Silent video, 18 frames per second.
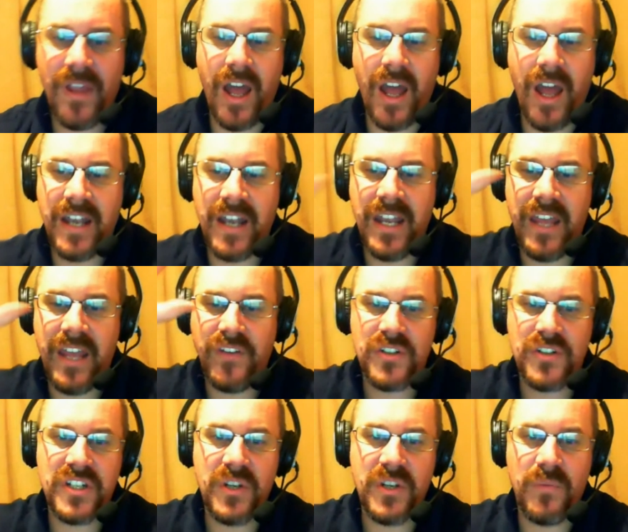and if
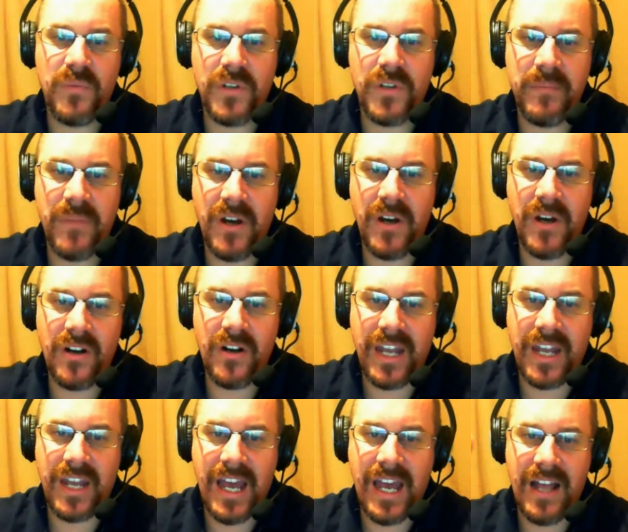you're still watching, Mark,
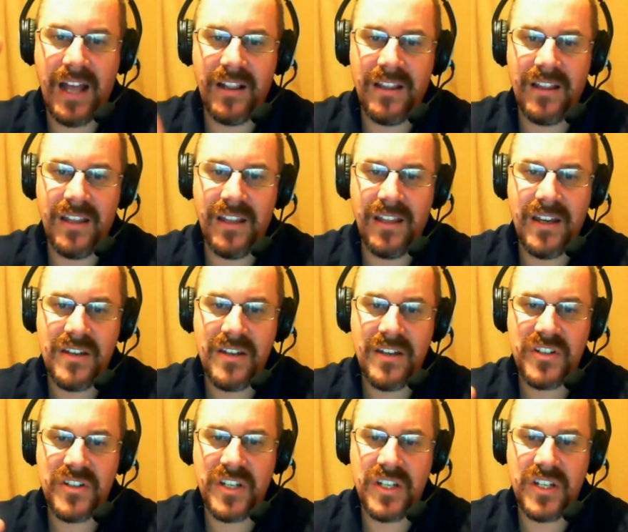I'll
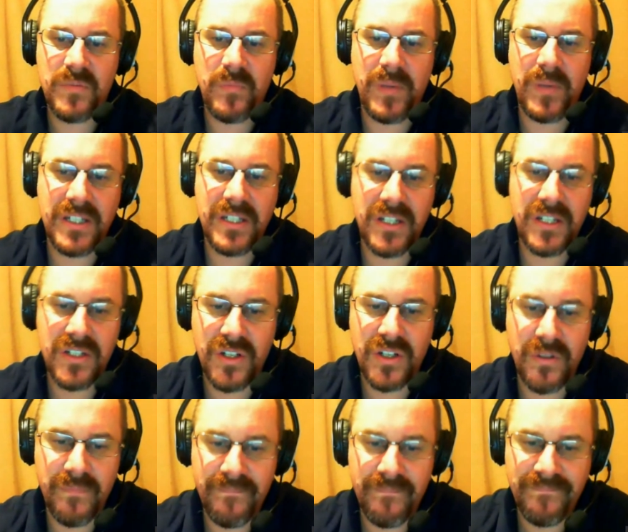speak to you
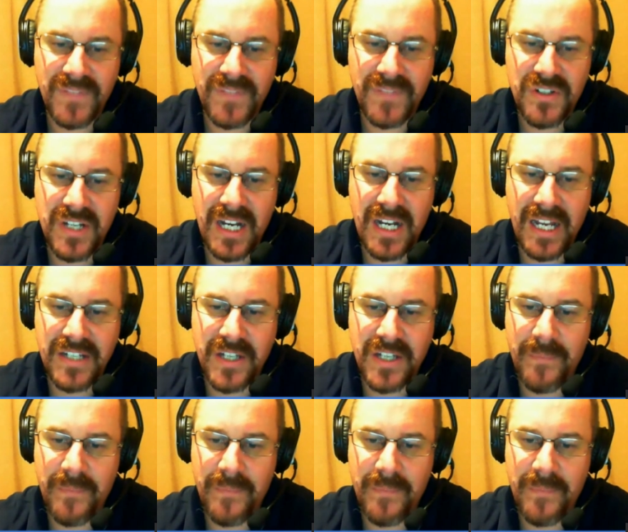soon. I'll see you later.